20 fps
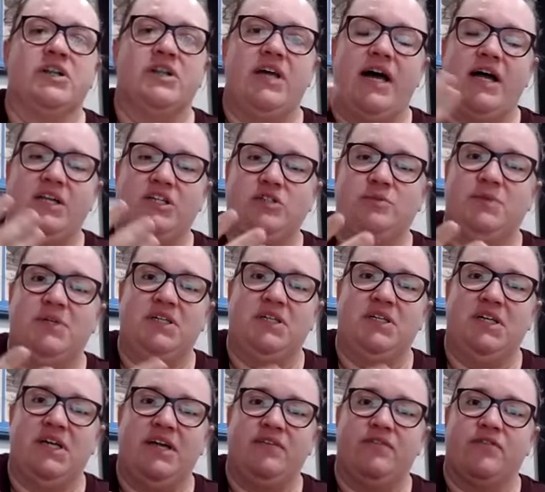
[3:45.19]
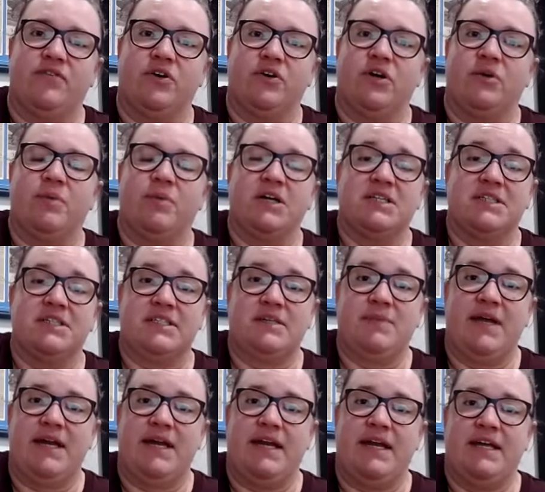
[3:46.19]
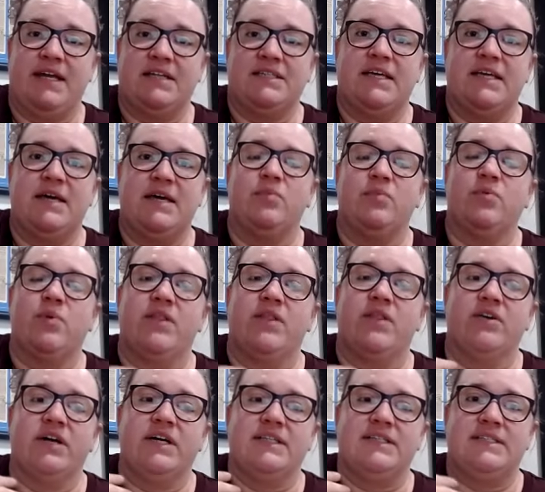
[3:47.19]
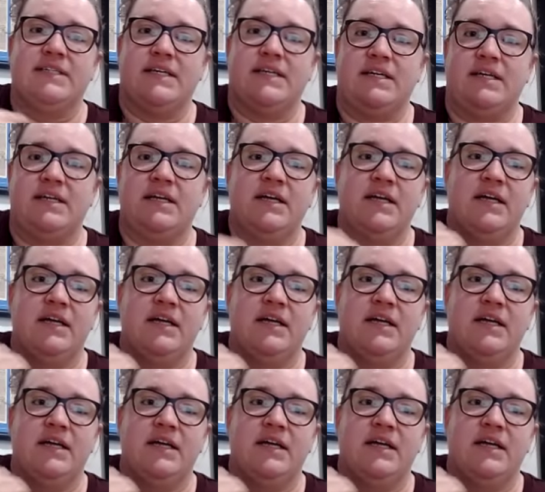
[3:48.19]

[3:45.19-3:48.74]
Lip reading: the eligibility for participating in T.I.P, whether it's in